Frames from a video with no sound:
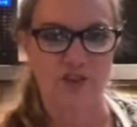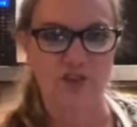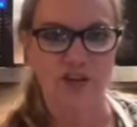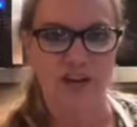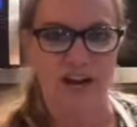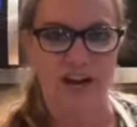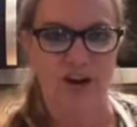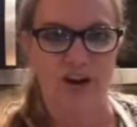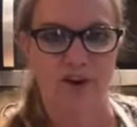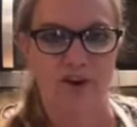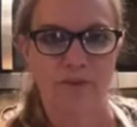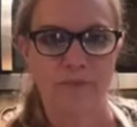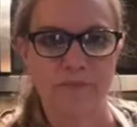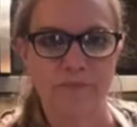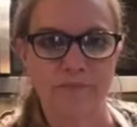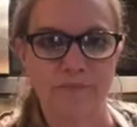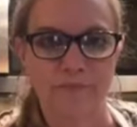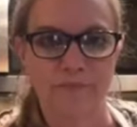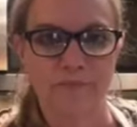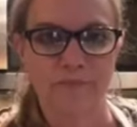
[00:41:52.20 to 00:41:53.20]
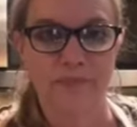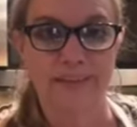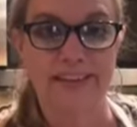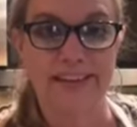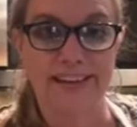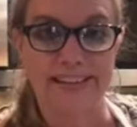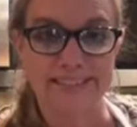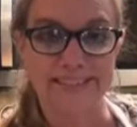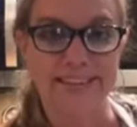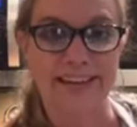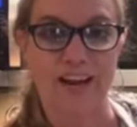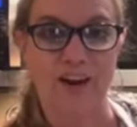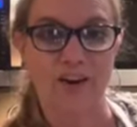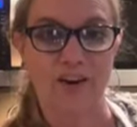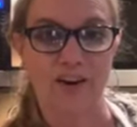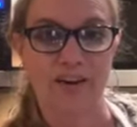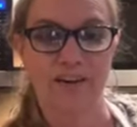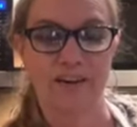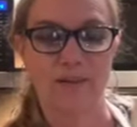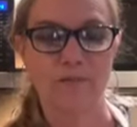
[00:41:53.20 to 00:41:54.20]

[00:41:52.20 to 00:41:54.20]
chair. Yes, Karen.